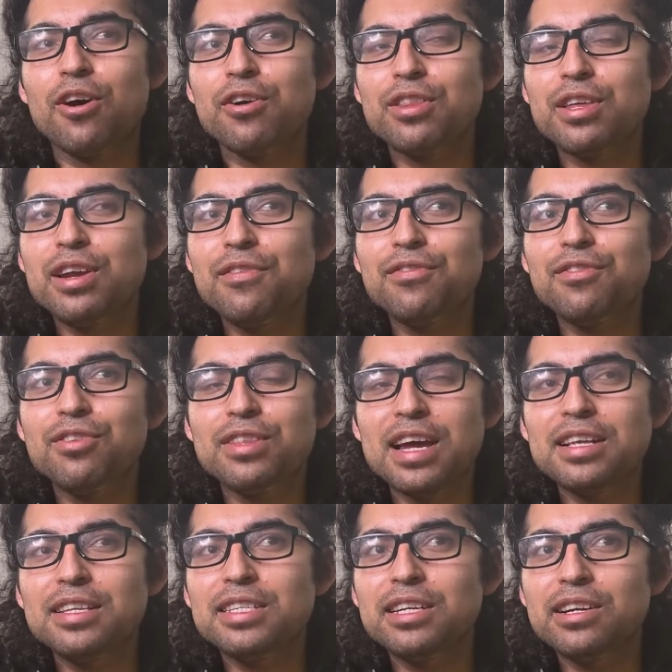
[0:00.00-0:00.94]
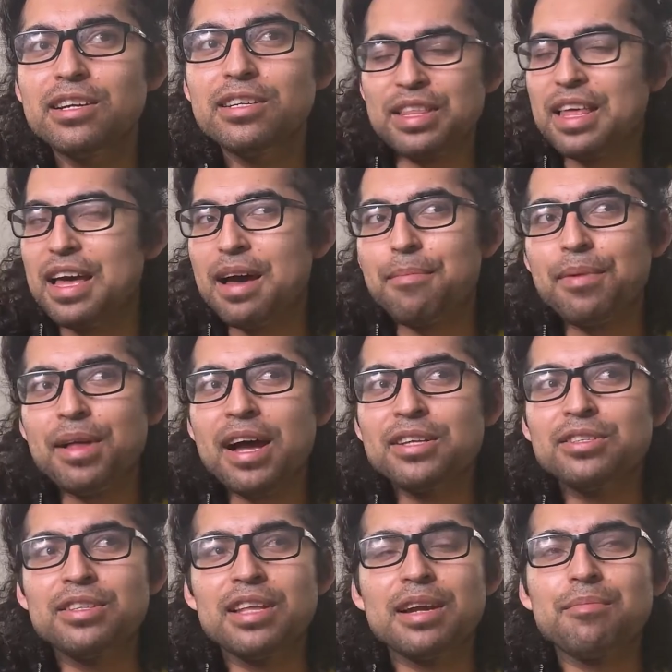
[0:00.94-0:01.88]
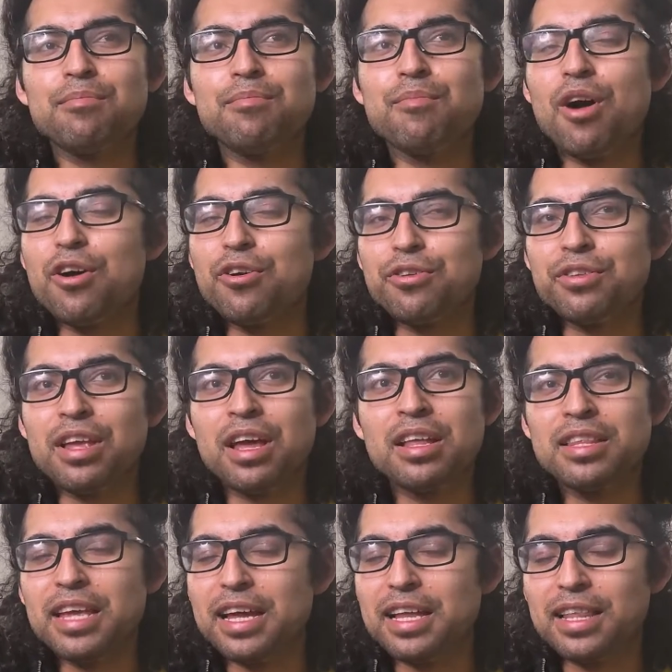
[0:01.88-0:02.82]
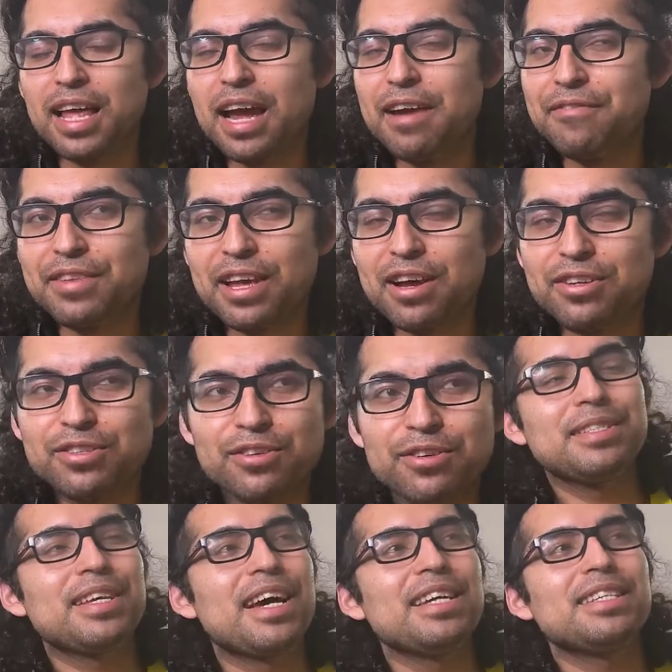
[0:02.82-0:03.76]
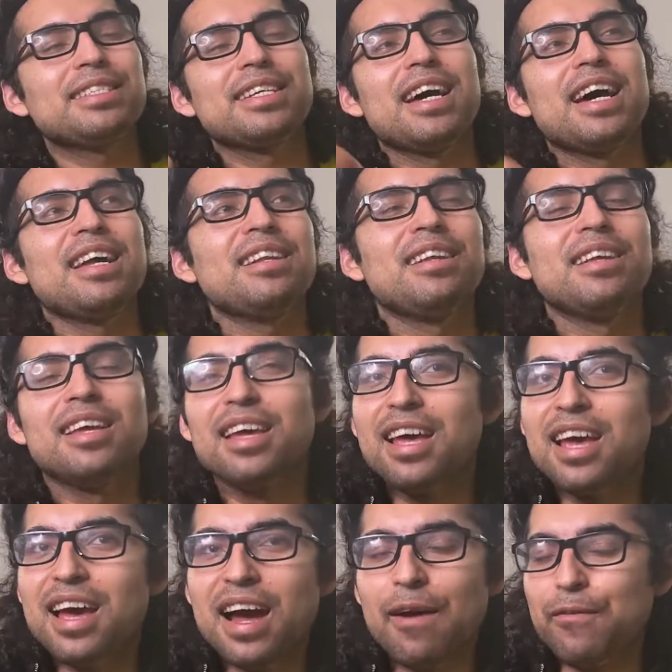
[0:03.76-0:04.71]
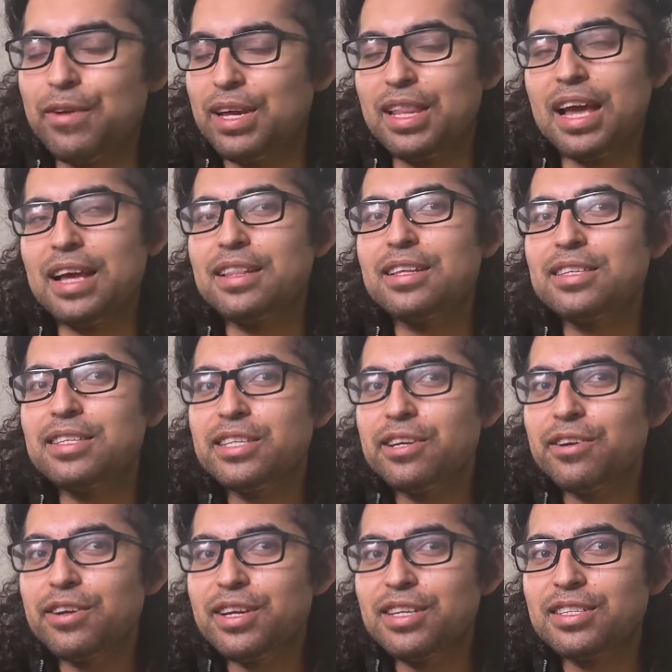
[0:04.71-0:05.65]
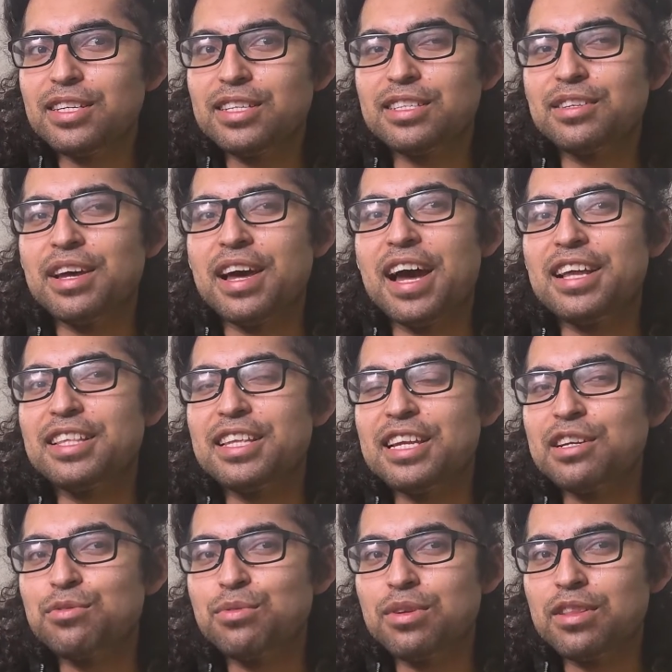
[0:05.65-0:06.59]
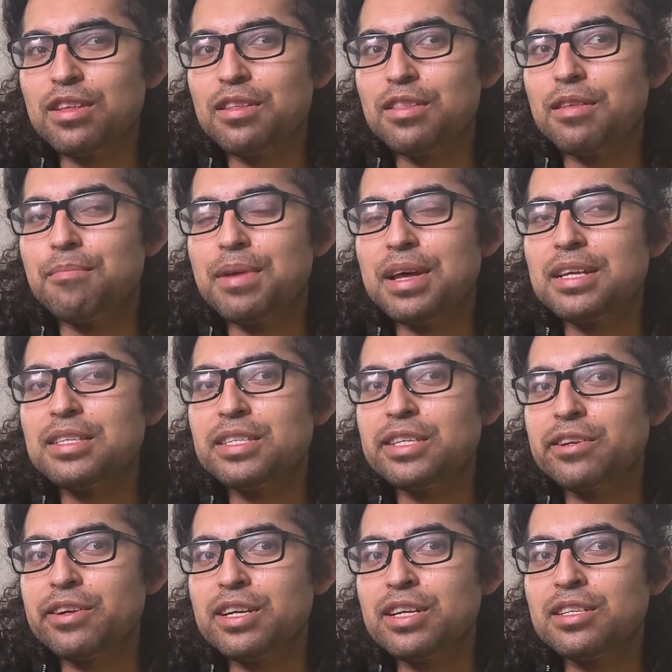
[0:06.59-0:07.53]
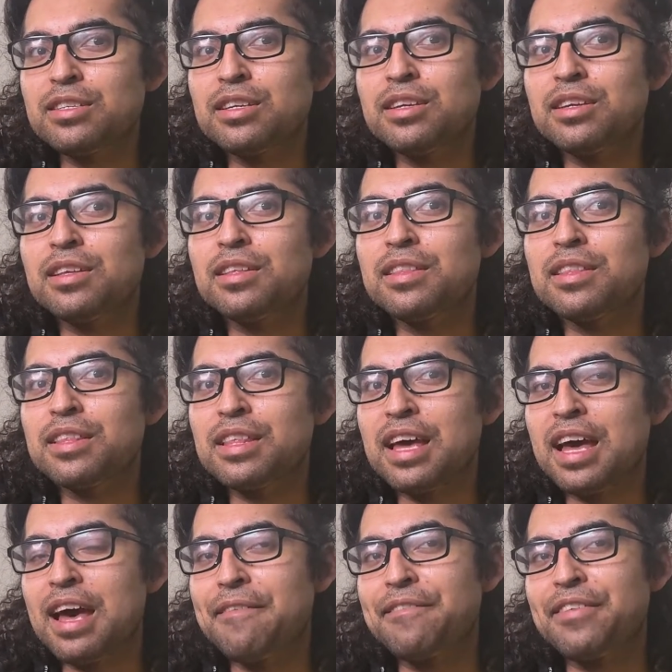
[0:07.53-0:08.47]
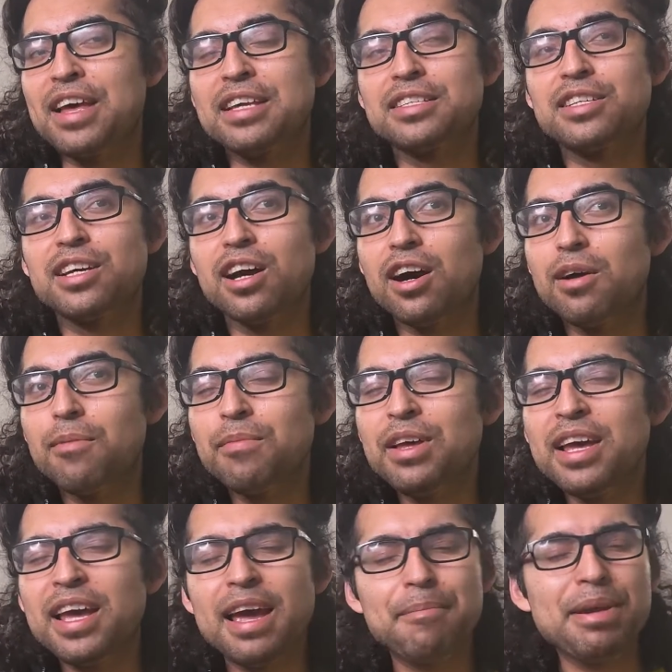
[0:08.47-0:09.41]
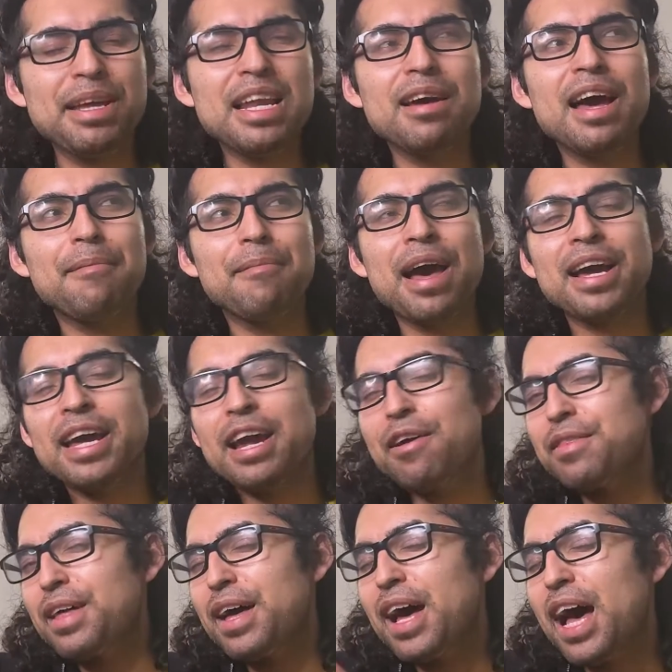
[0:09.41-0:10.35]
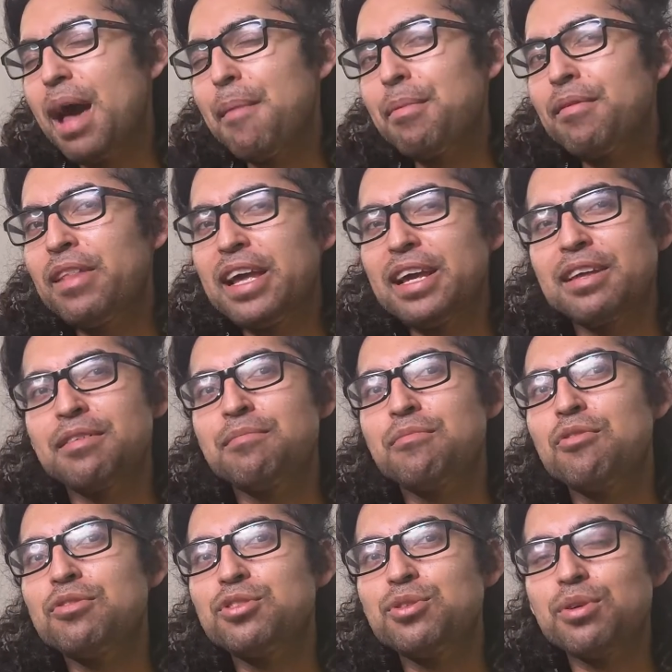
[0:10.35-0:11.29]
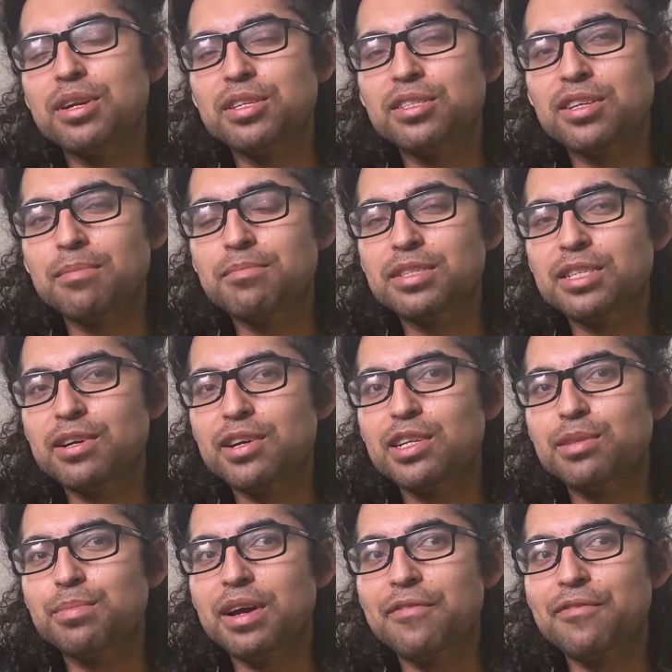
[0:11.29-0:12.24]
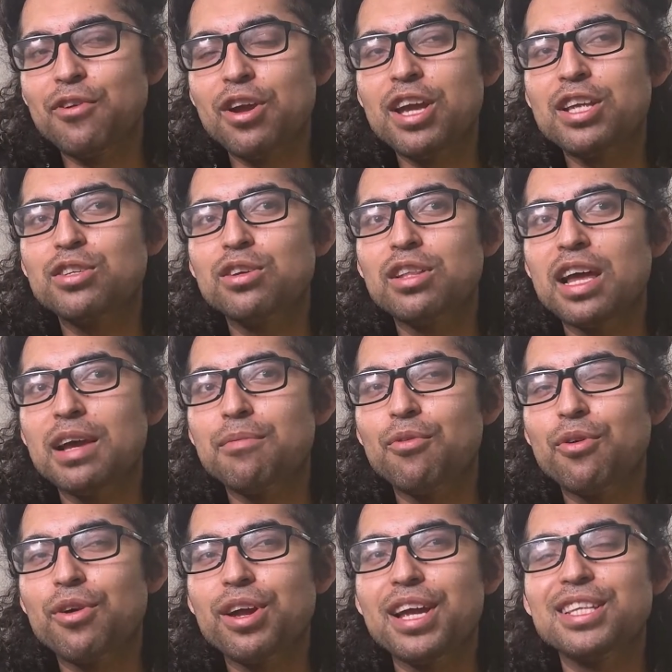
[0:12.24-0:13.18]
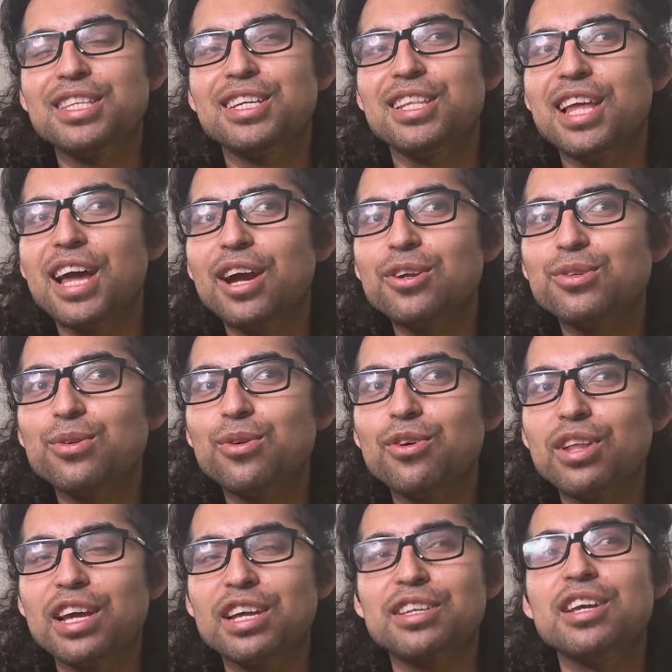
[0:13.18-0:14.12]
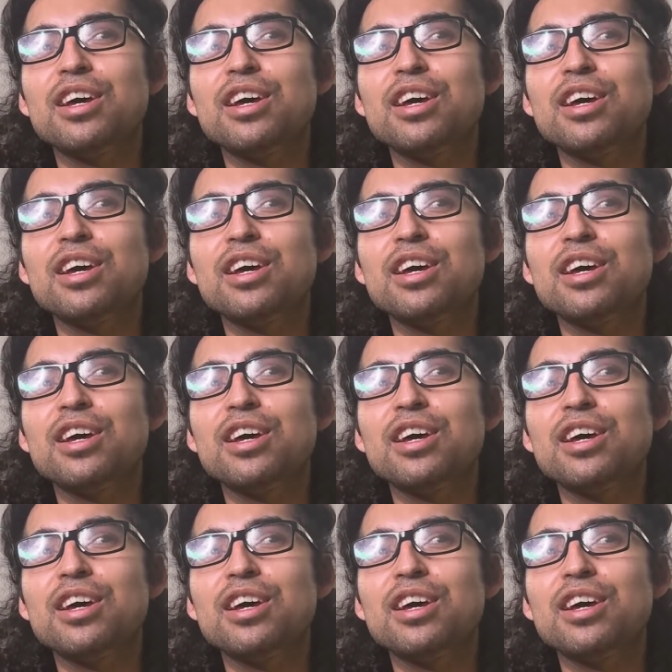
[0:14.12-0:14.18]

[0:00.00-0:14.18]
there to that series that apply to like modern day life now. So besides that, I really like the series. I think it's one of the best series that has come. It may not carry the hype like most Shonen Jump series, but if you're into like more intellectual, like